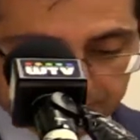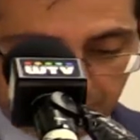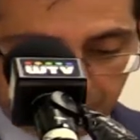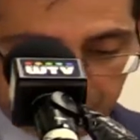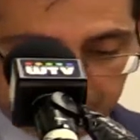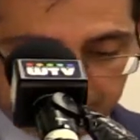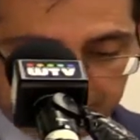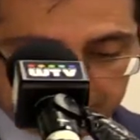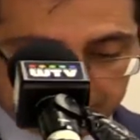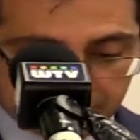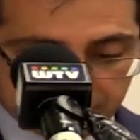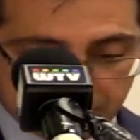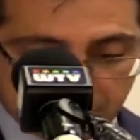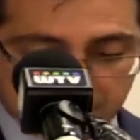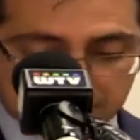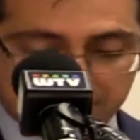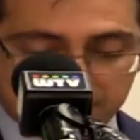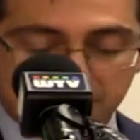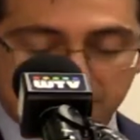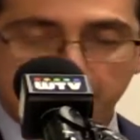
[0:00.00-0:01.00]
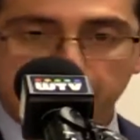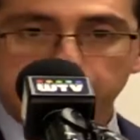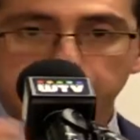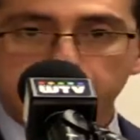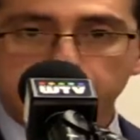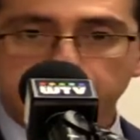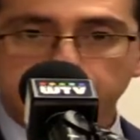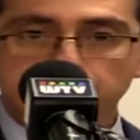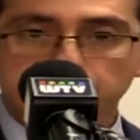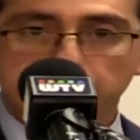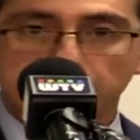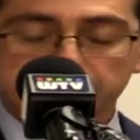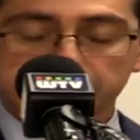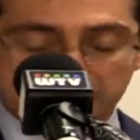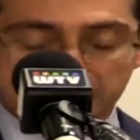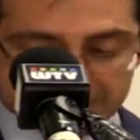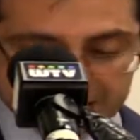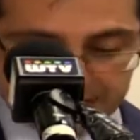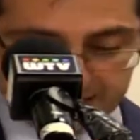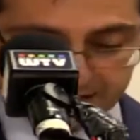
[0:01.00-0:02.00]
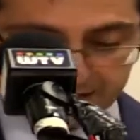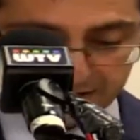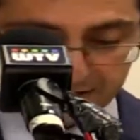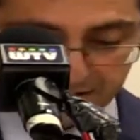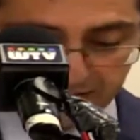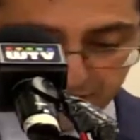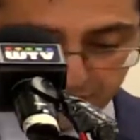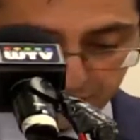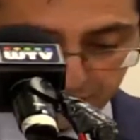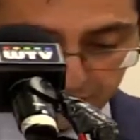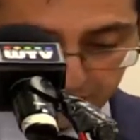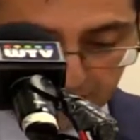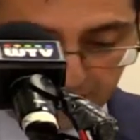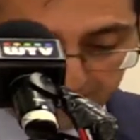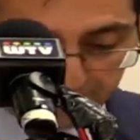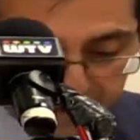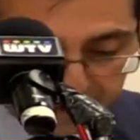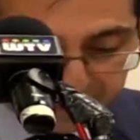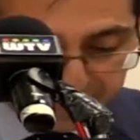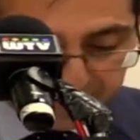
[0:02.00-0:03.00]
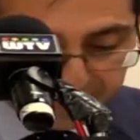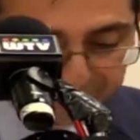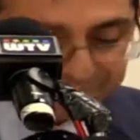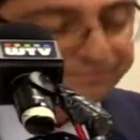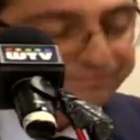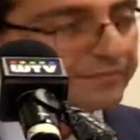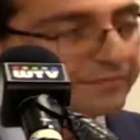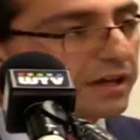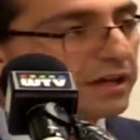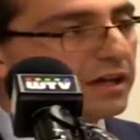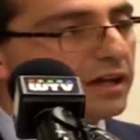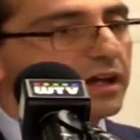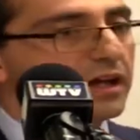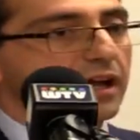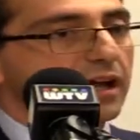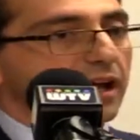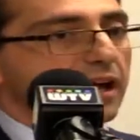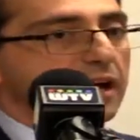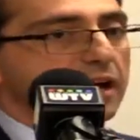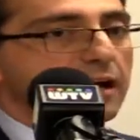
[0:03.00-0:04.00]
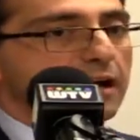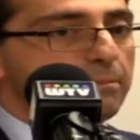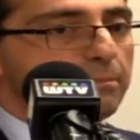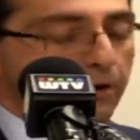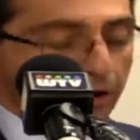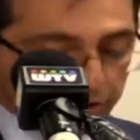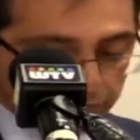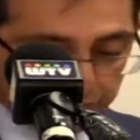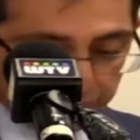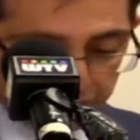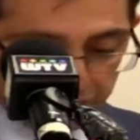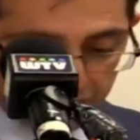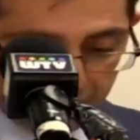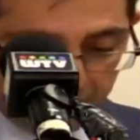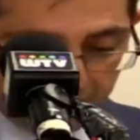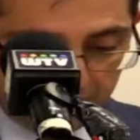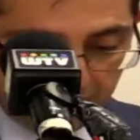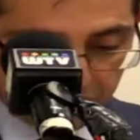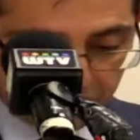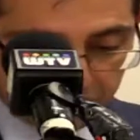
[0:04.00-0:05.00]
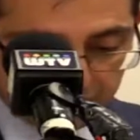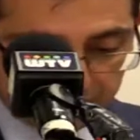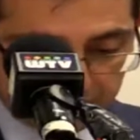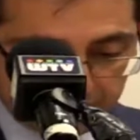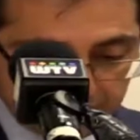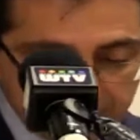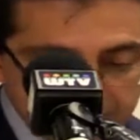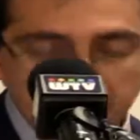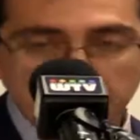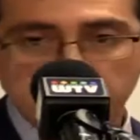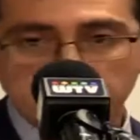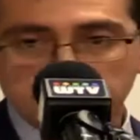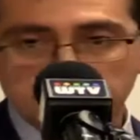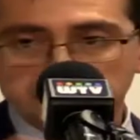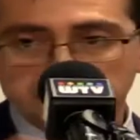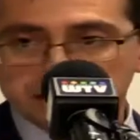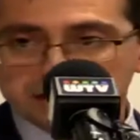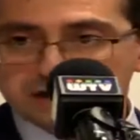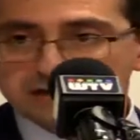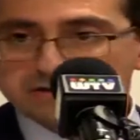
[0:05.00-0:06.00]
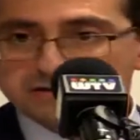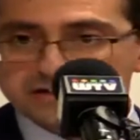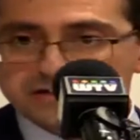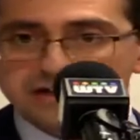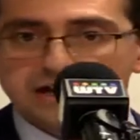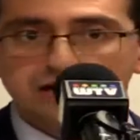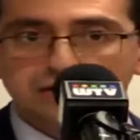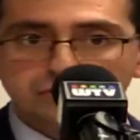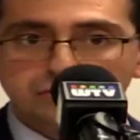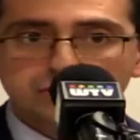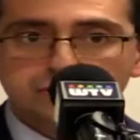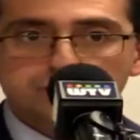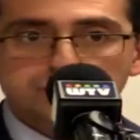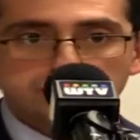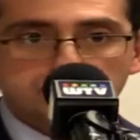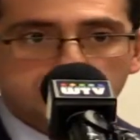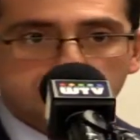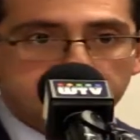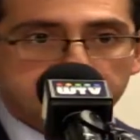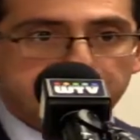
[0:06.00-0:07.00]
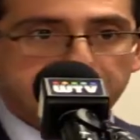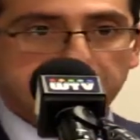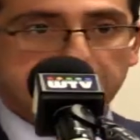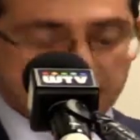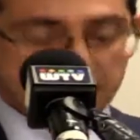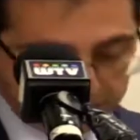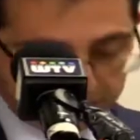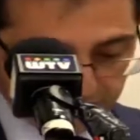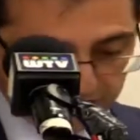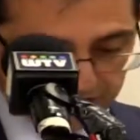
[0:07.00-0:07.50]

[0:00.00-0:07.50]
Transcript: about the rights of the unborn child under international covenants. Both were charged under the state laws which I've just